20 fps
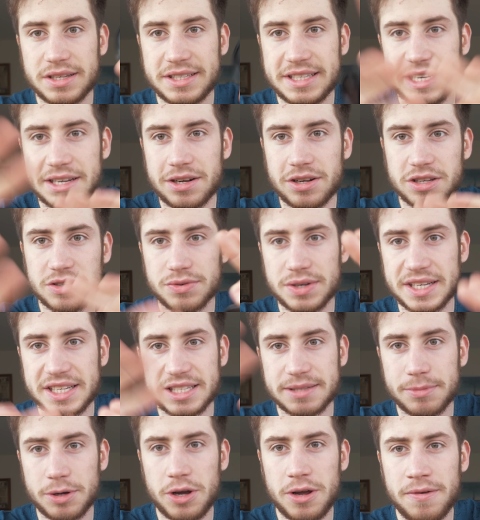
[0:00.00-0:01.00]
you see it looks really
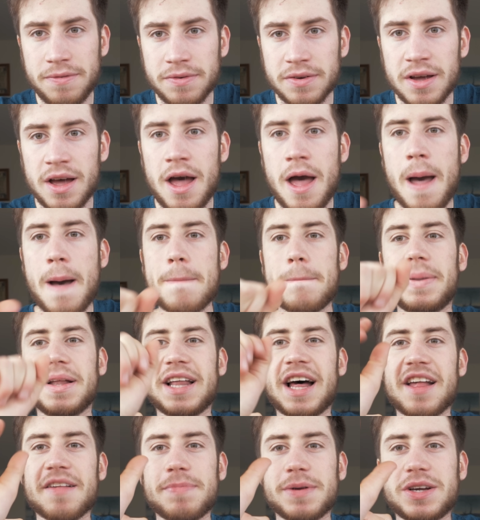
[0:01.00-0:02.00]
smooth, but
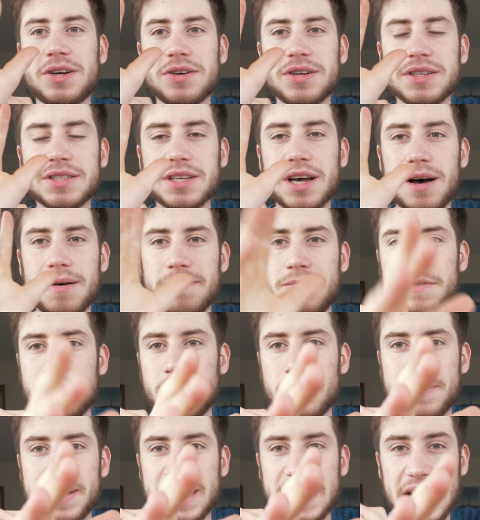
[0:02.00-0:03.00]
that's because I'm
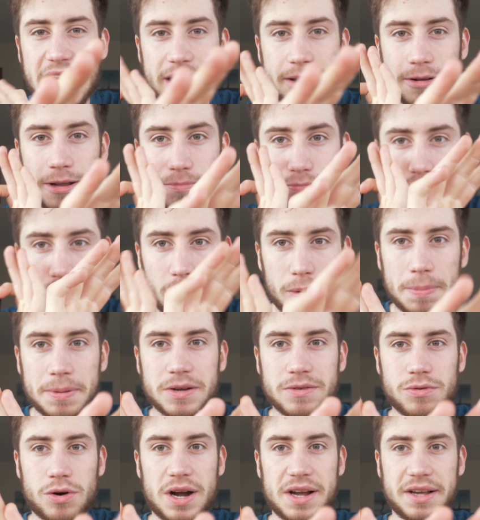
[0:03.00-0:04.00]
filming in the
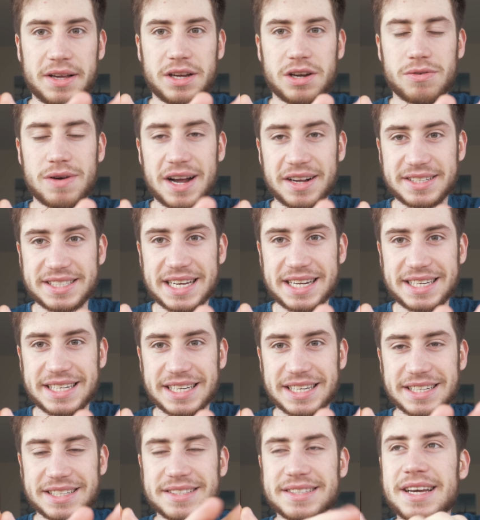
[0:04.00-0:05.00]
proper, correct
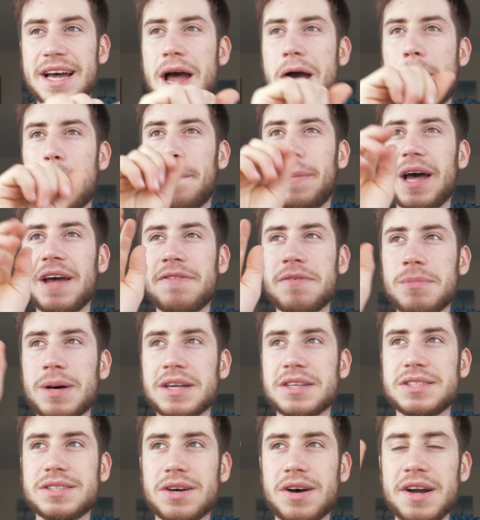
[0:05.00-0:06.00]
settings. But if I'm
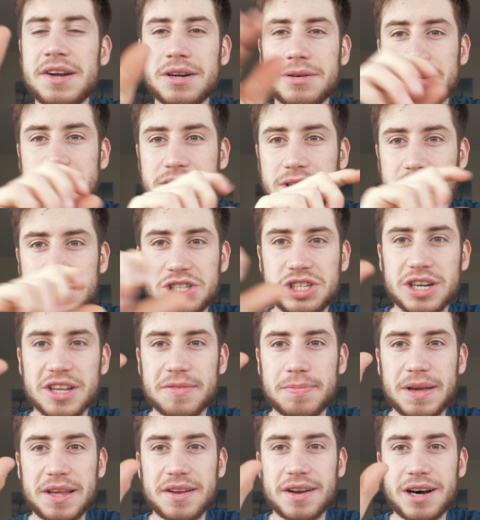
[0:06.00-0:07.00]
outside, I'm going to turn shutter
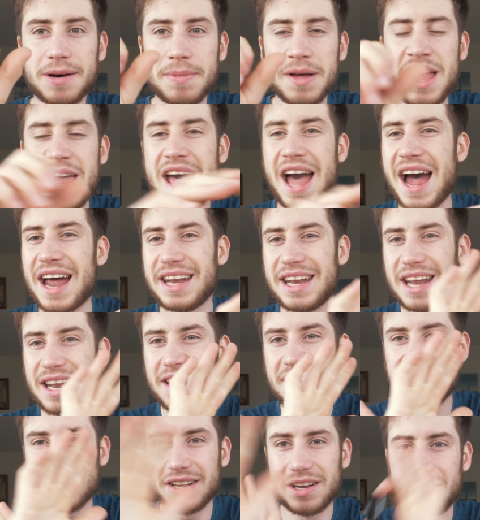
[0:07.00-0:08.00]
speed up, and then
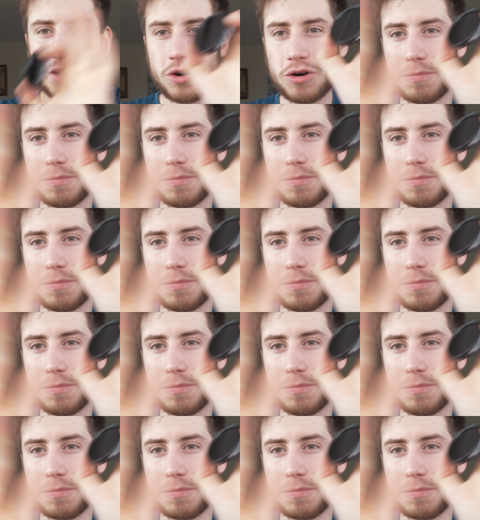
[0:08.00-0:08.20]
it's going to look